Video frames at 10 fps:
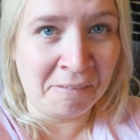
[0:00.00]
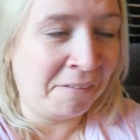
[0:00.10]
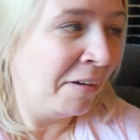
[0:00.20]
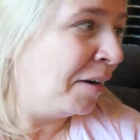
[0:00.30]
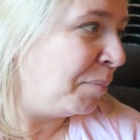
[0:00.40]

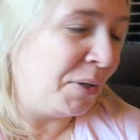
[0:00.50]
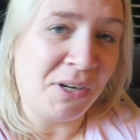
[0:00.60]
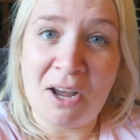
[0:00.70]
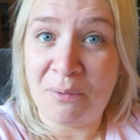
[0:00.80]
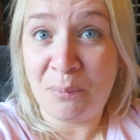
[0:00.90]

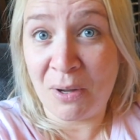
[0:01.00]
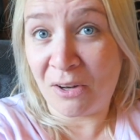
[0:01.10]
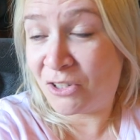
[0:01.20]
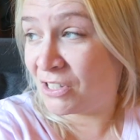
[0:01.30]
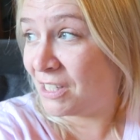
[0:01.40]
but no, we
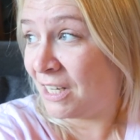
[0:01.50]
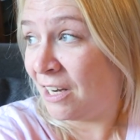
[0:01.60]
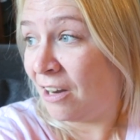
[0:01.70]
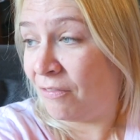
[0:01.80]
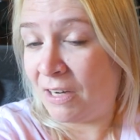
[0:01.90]
are just
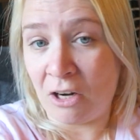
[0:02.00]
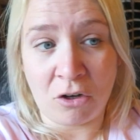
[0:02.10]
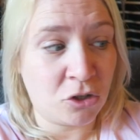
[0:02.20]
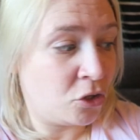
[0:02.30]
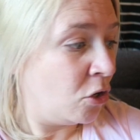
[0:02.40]
in a lovely
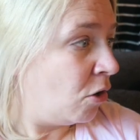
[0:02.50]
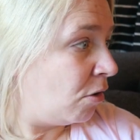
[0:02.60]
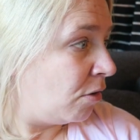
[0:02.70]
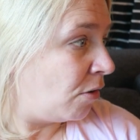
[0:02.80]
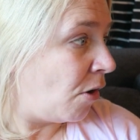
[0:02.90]
lodge. We're
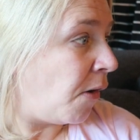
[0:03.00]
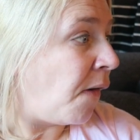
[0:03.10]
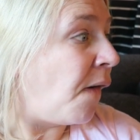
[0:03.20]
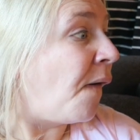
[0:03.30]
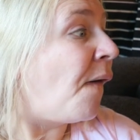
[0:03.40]
going
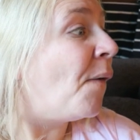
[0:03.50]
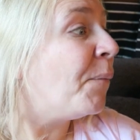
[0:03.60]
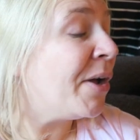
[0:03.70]
to move.